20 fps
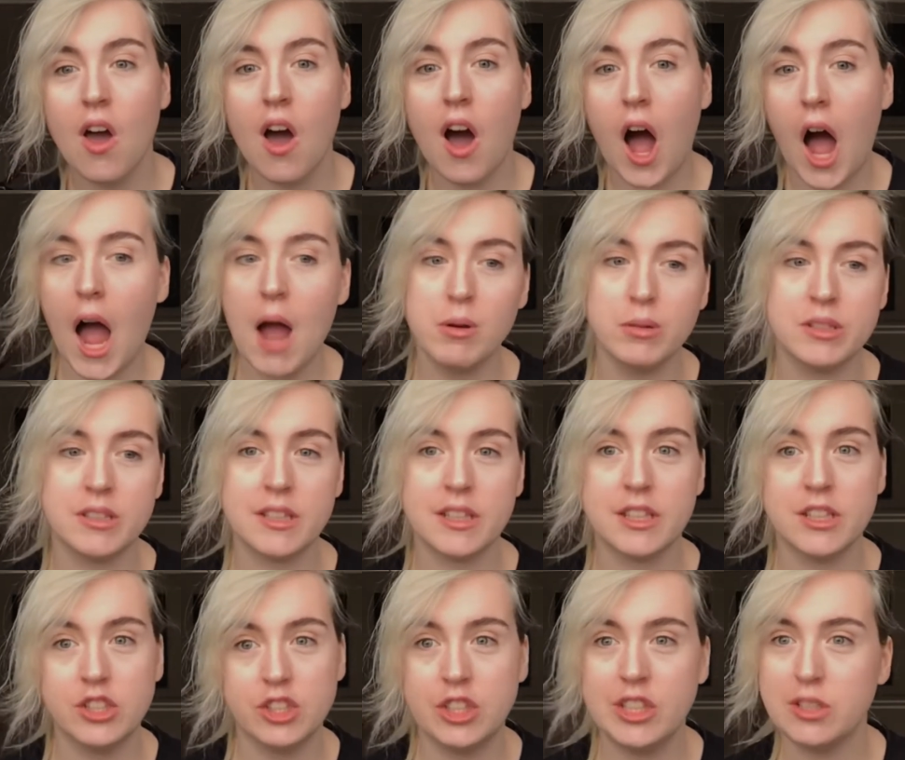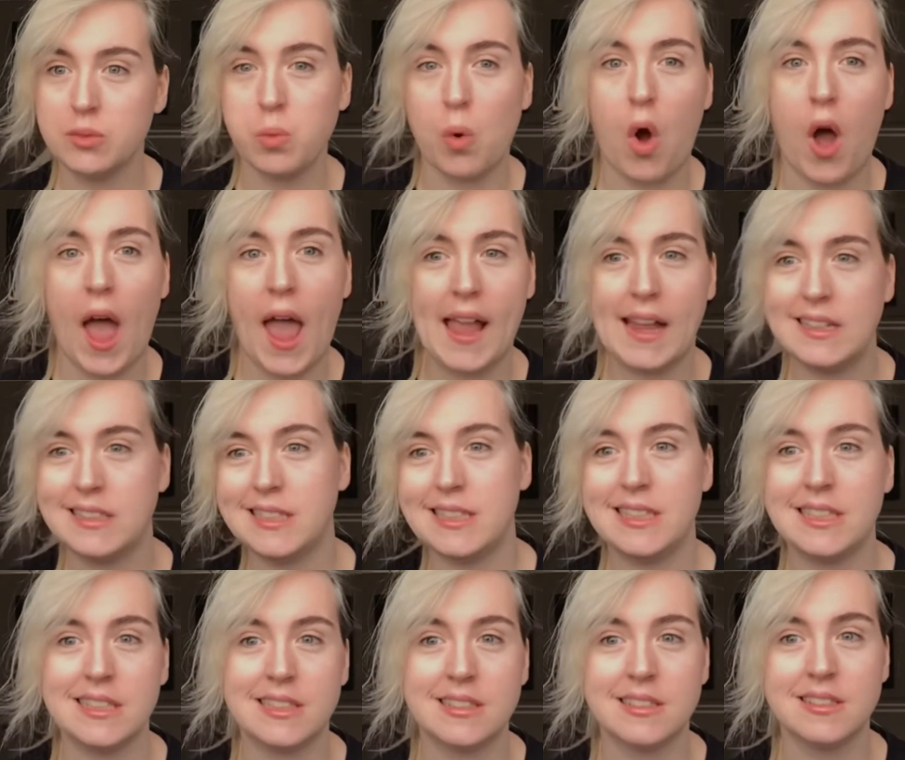I was thinking she's, what,
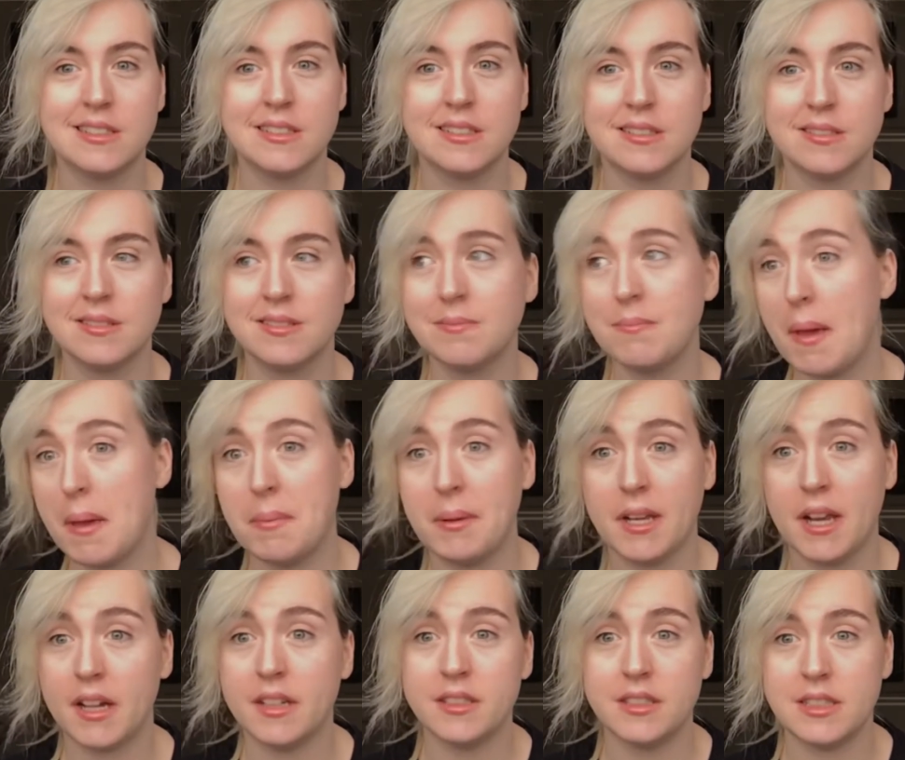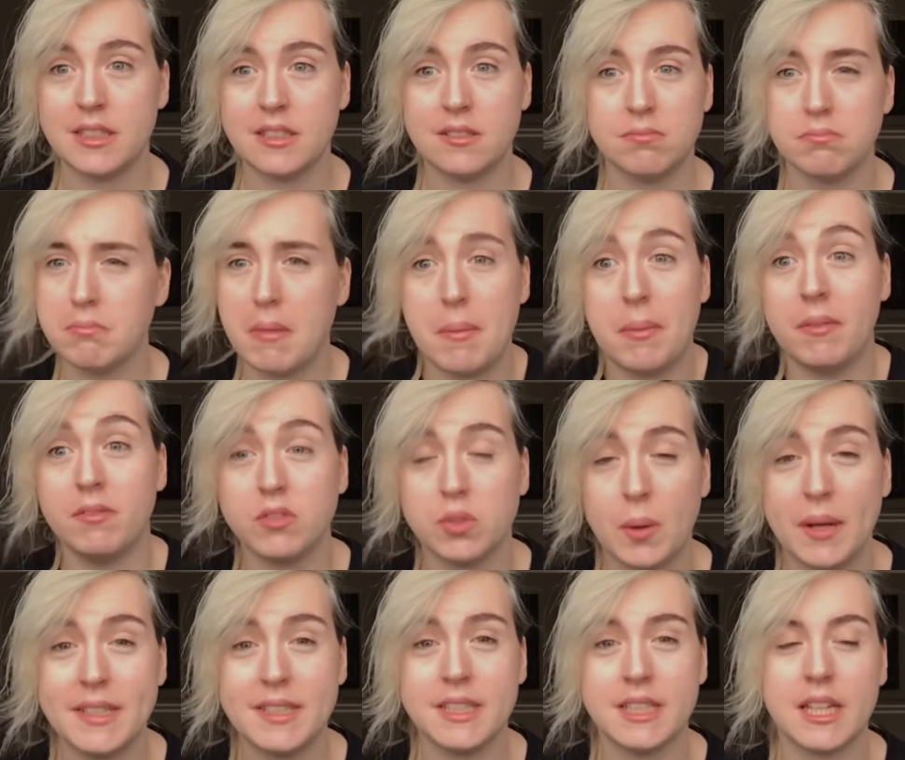18, maybe 19, maybe even
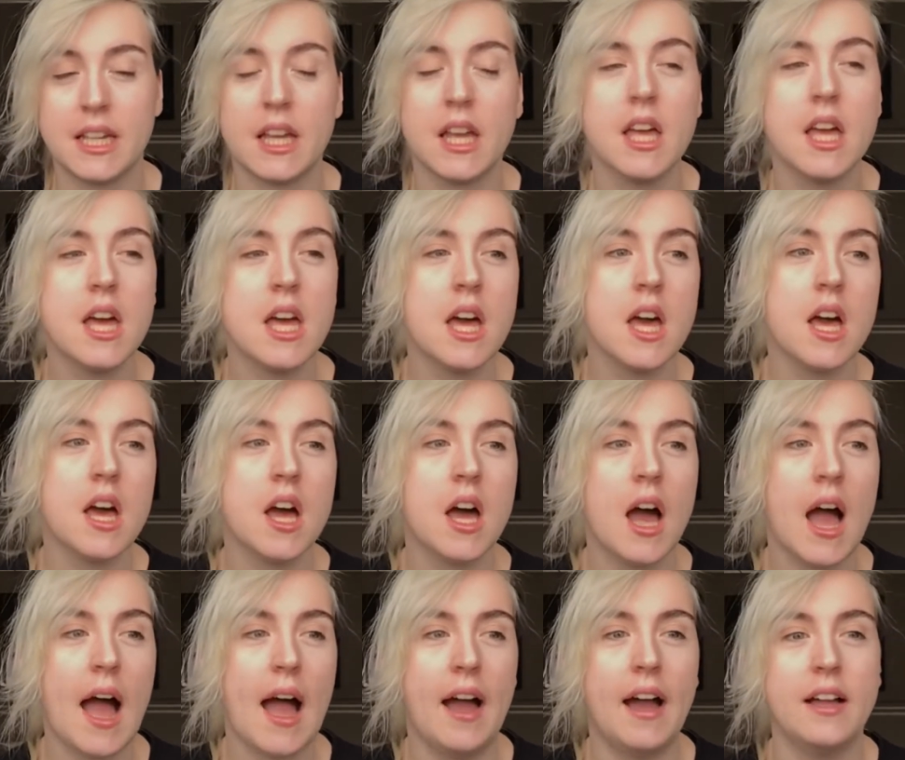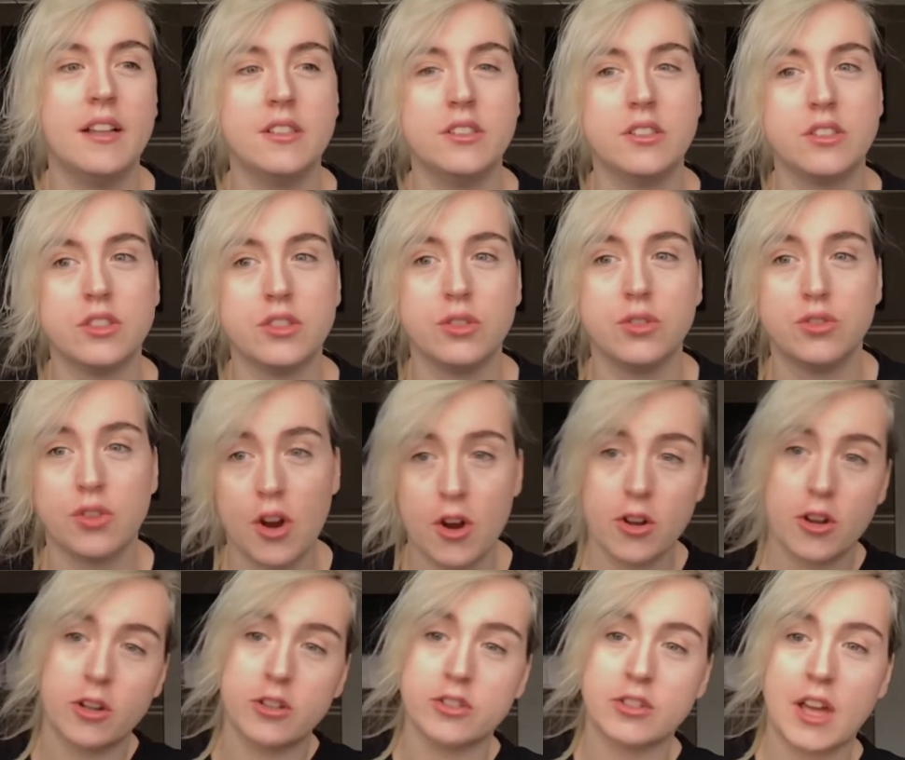20. And
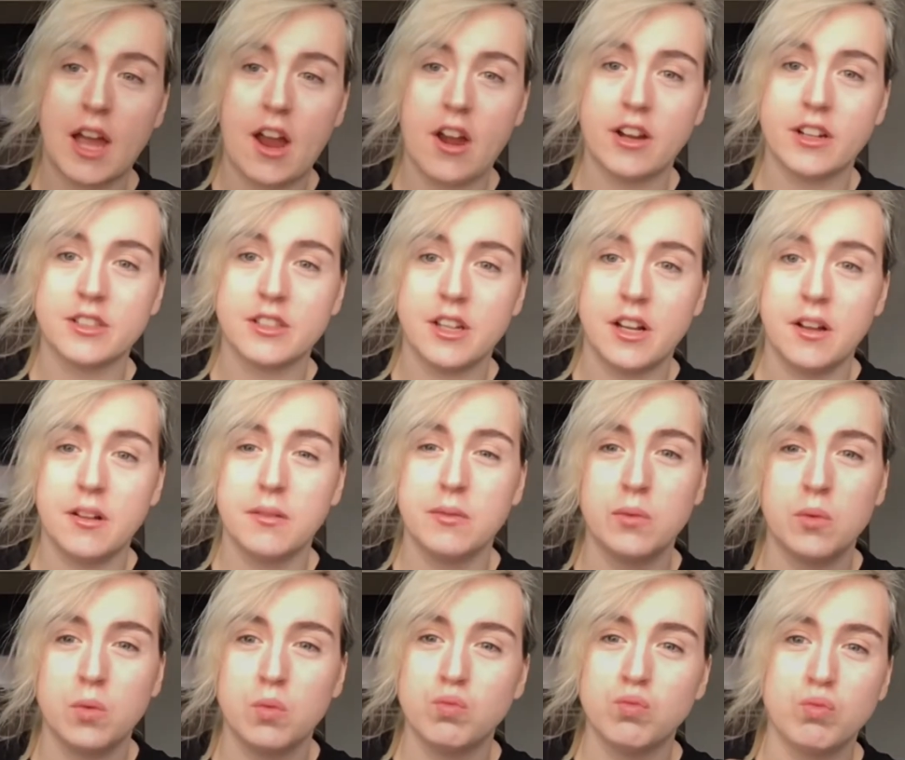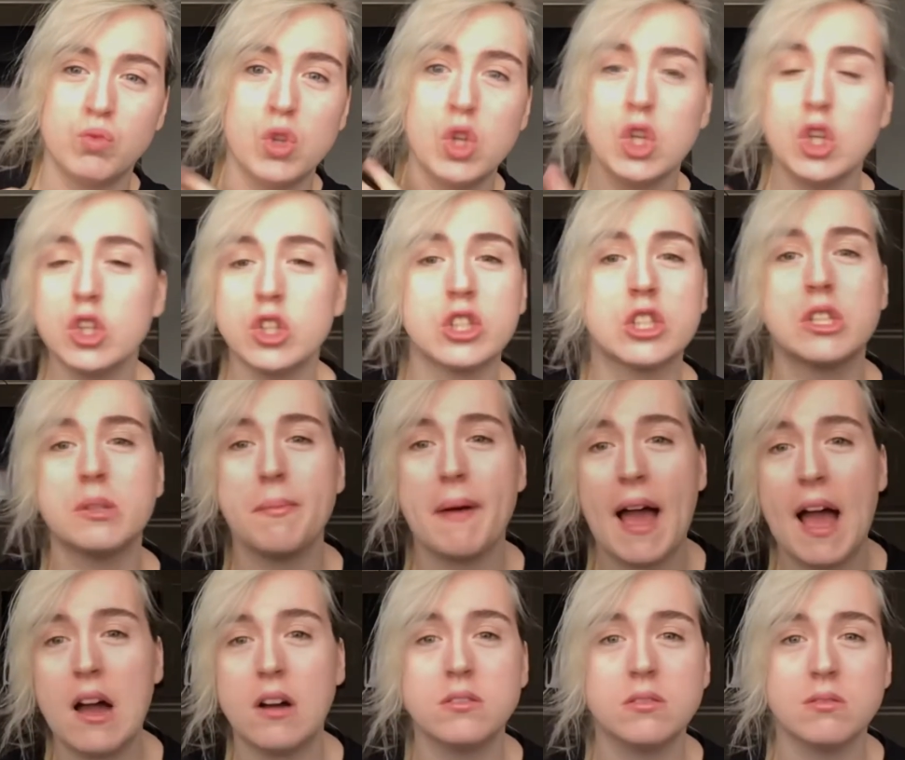Drogo's character looked
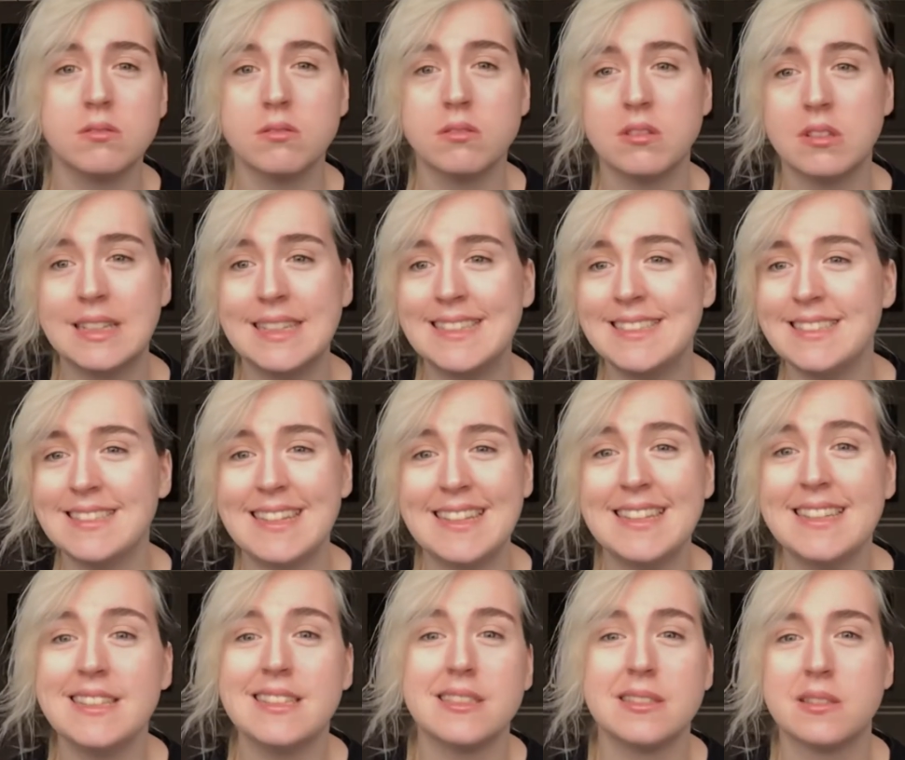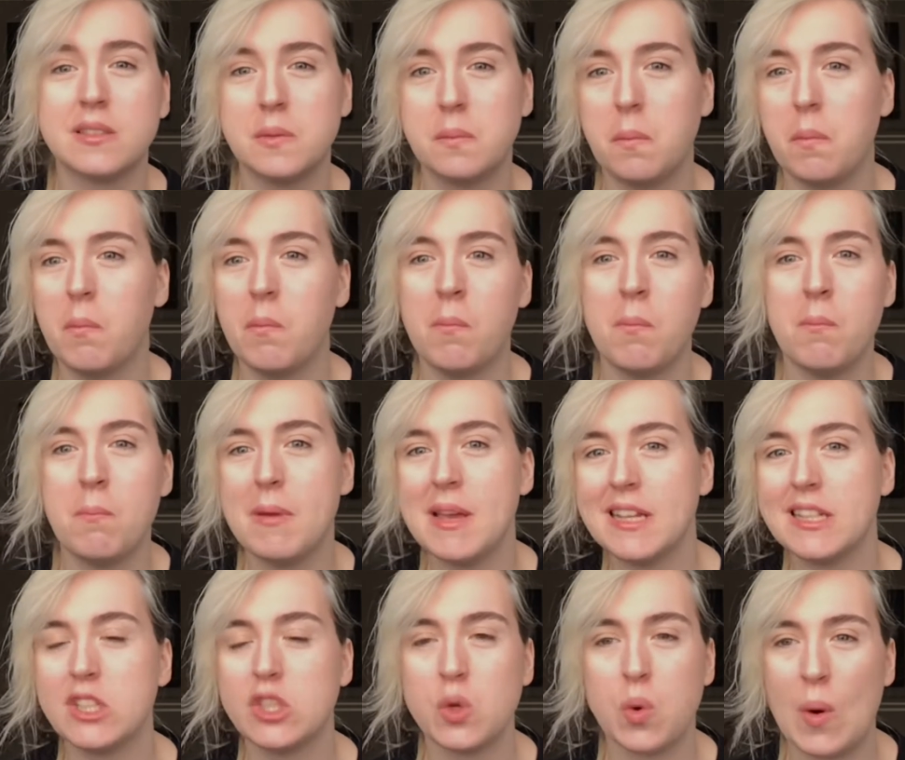about in his
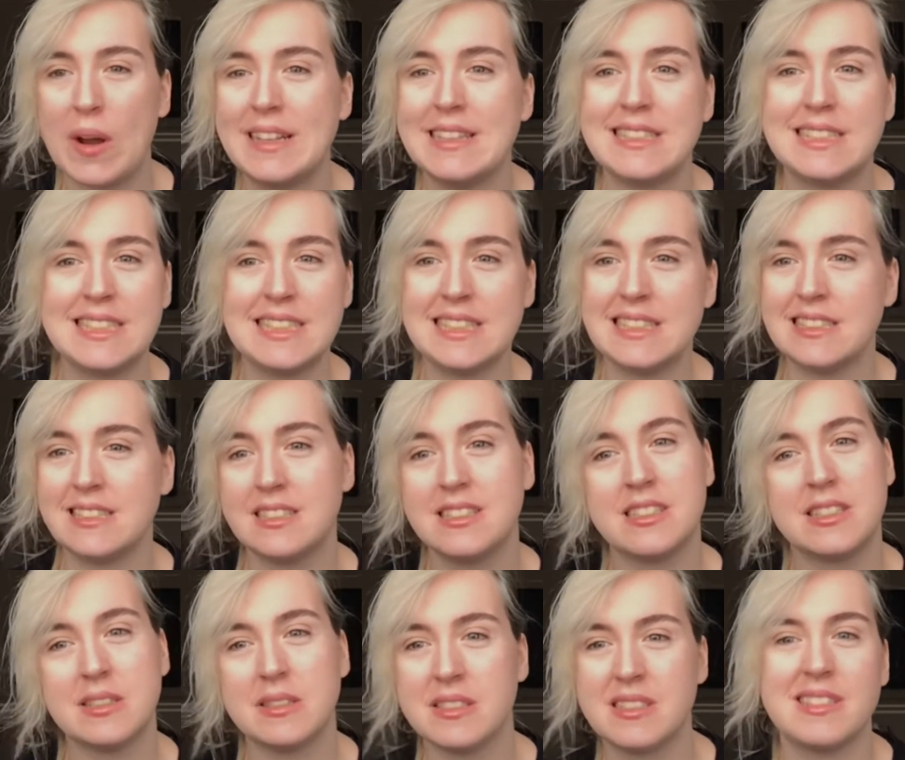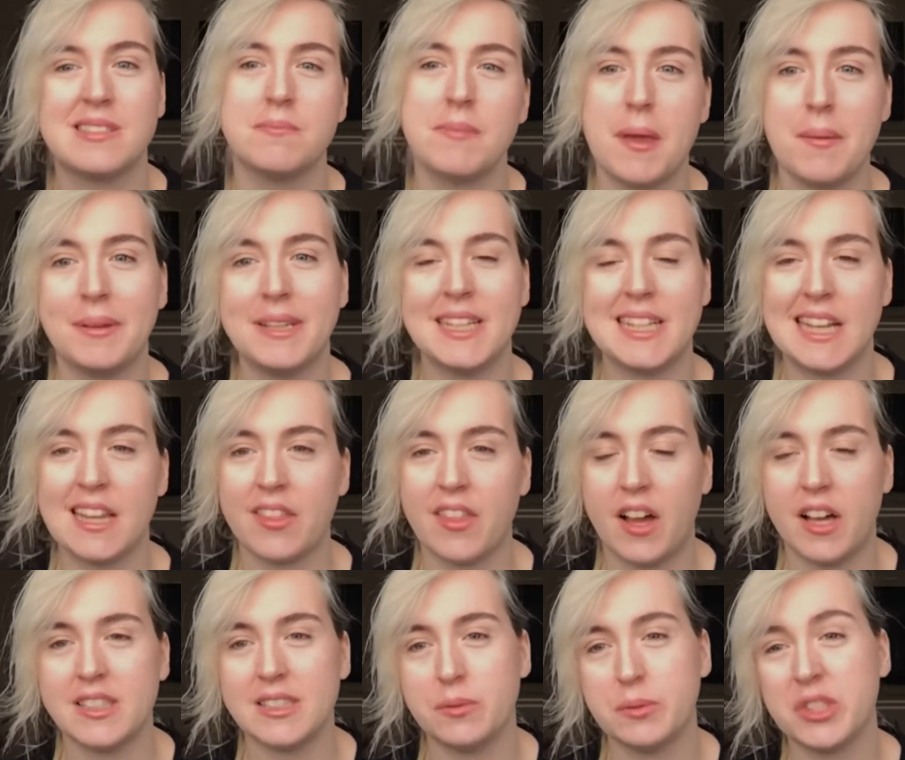mid-20s to maybe nearly
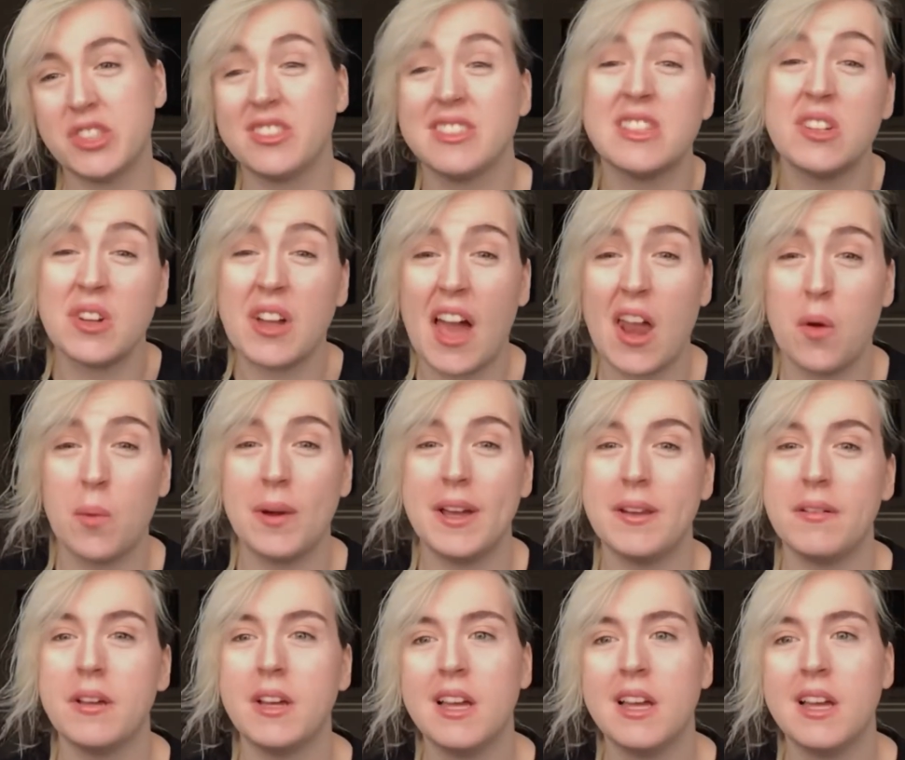30, which is still kind of weird,